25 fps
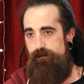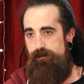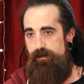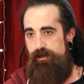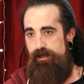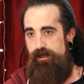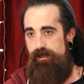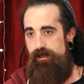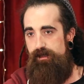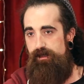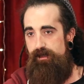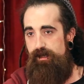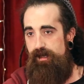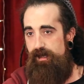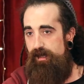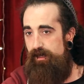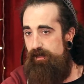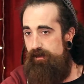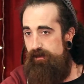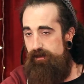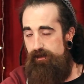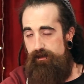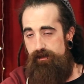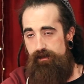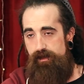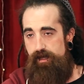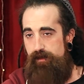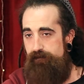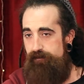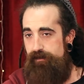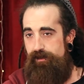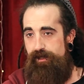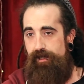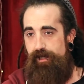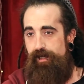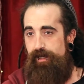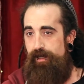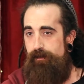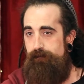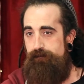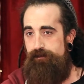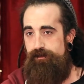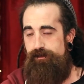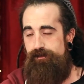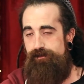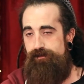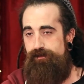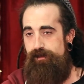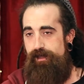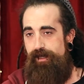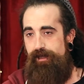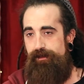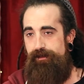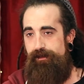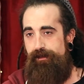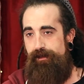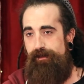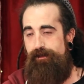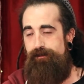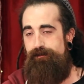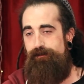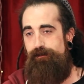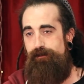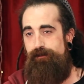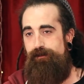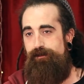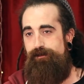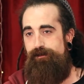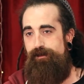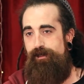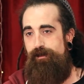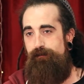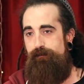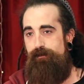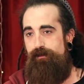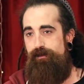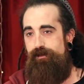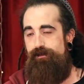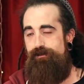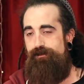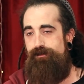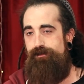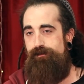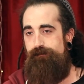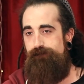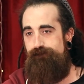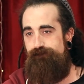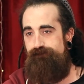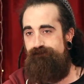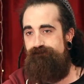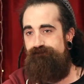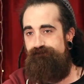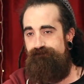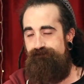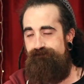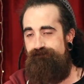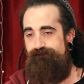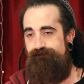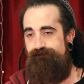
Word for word: So uh, every day I'm just trying to get as good as them boys.